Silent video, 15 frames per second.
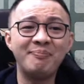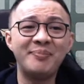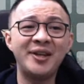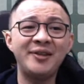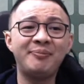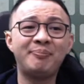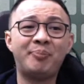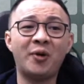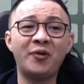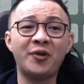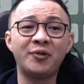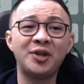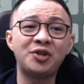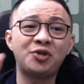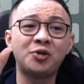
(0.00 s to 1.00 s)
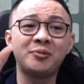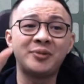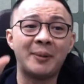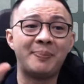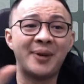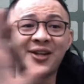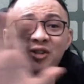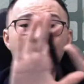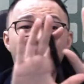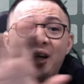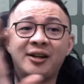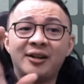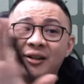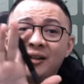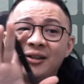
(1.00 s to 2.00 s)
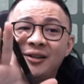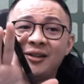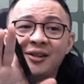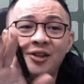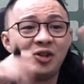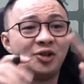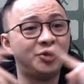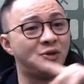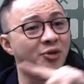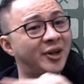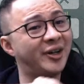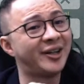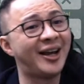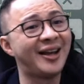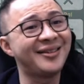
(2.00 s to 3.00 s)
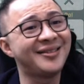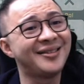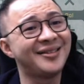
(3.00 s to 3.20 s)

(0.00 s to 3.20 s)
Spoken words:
means both of these roots, they plus together. You will get